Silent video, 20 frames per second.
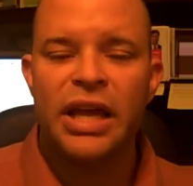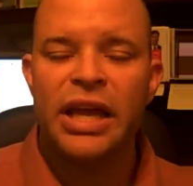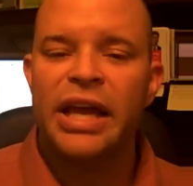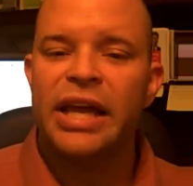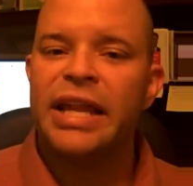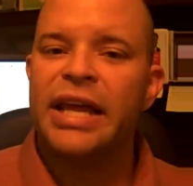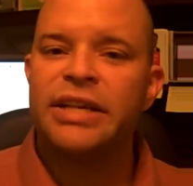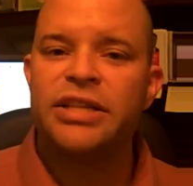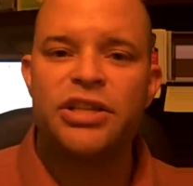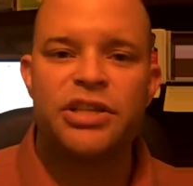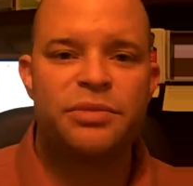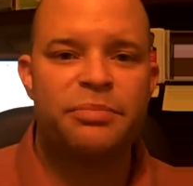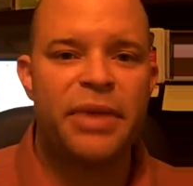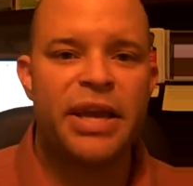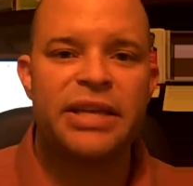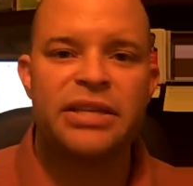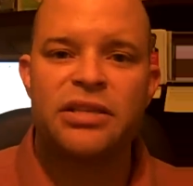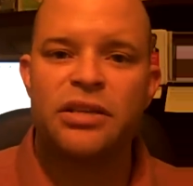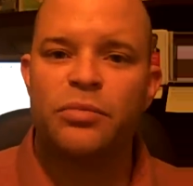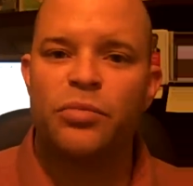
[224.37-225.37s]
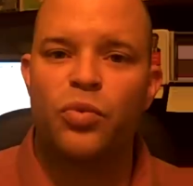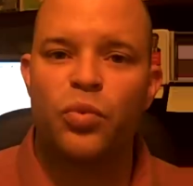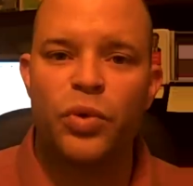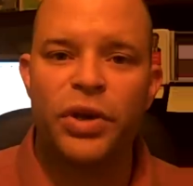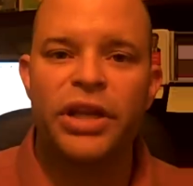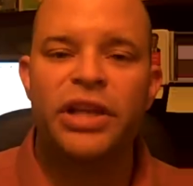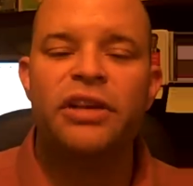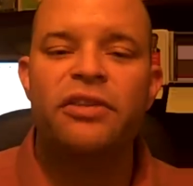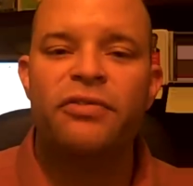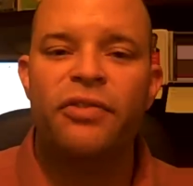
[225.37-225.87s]
And that just makes them
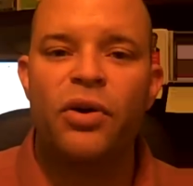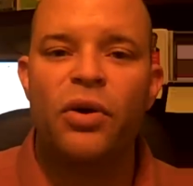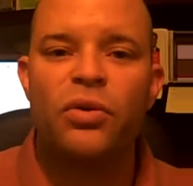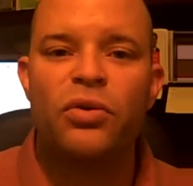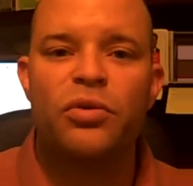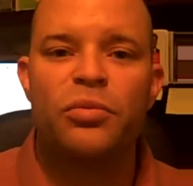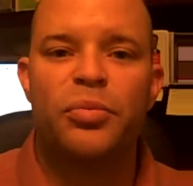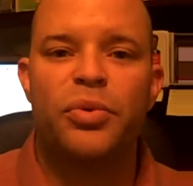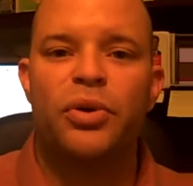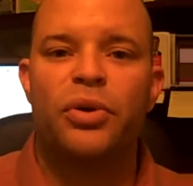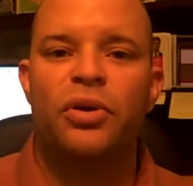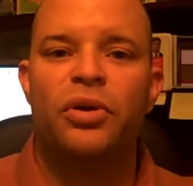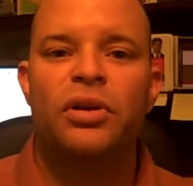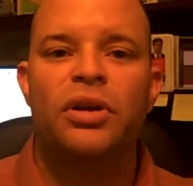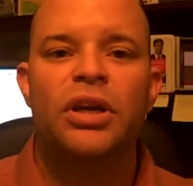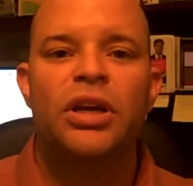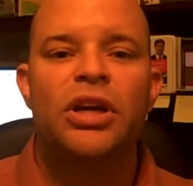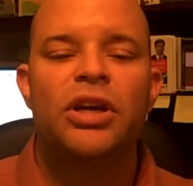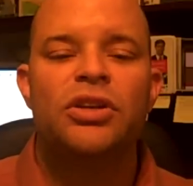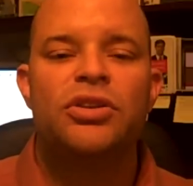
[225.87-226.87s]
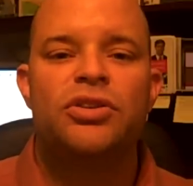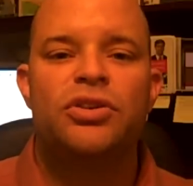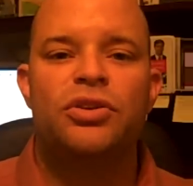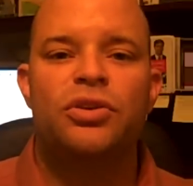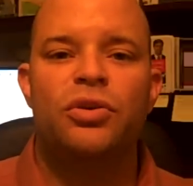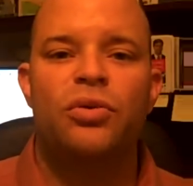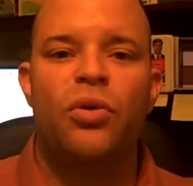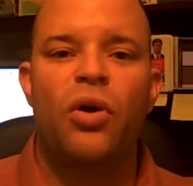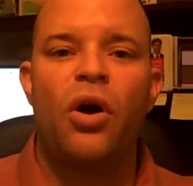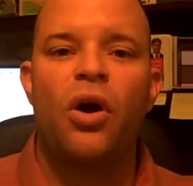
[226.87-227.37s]
really vulnerable
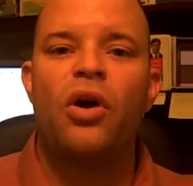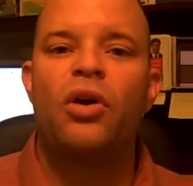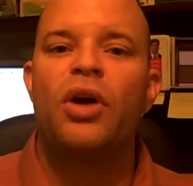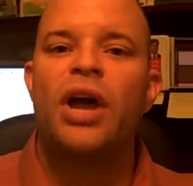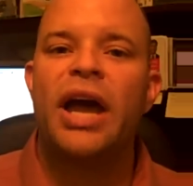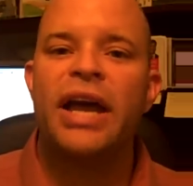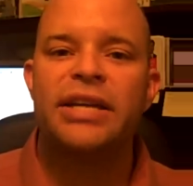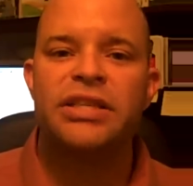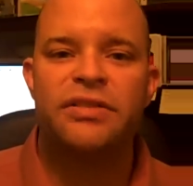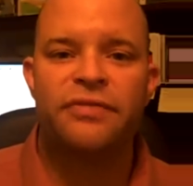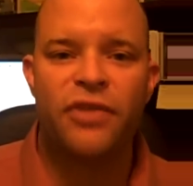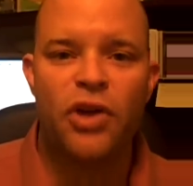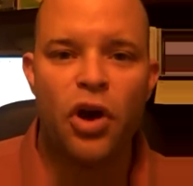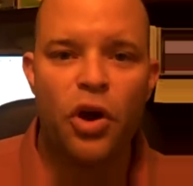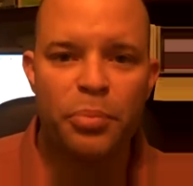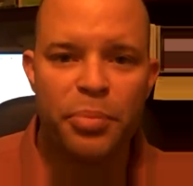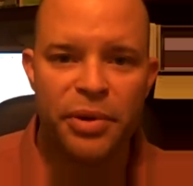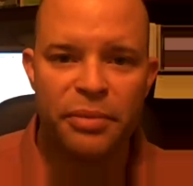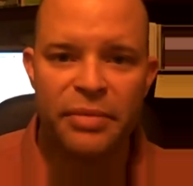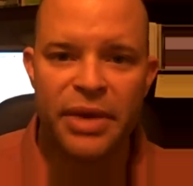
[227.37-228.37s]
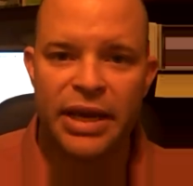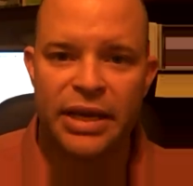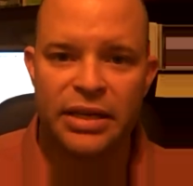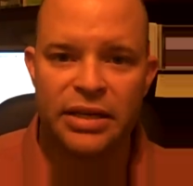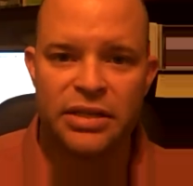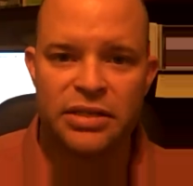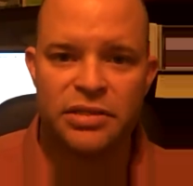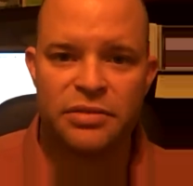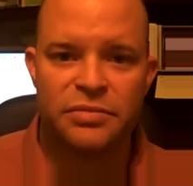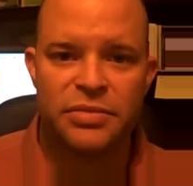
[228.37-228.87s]
to all kinds of coping
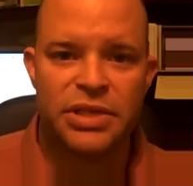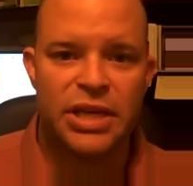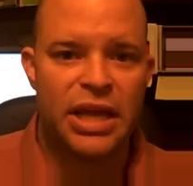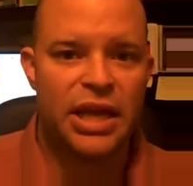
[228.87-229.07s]
mechanisms,